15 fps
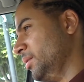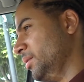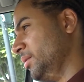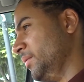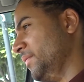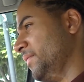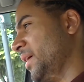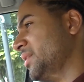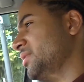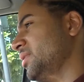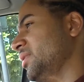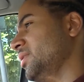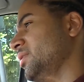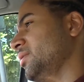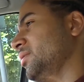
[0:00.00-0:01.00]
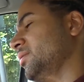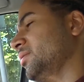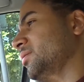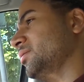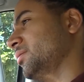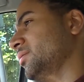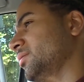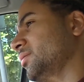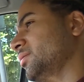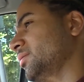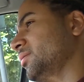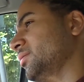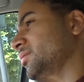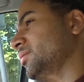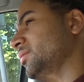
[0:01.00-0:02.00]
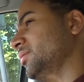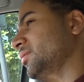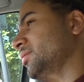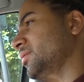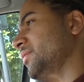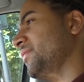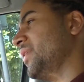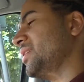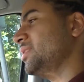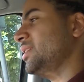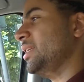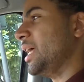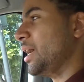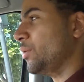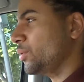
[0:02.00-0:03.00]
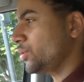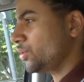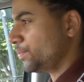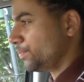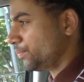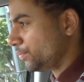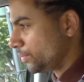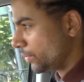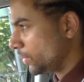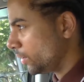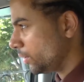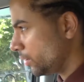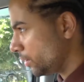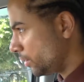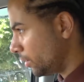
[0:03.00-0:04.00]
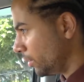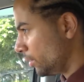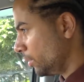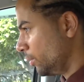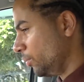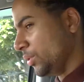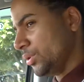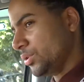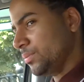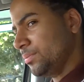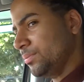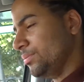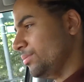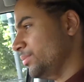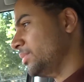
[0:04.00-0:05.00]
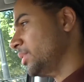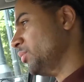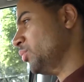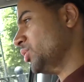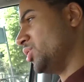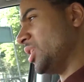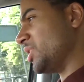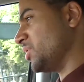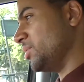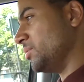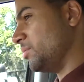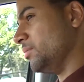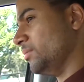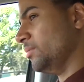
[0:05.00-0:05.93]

the Fanti the Fanti language, which which doesn't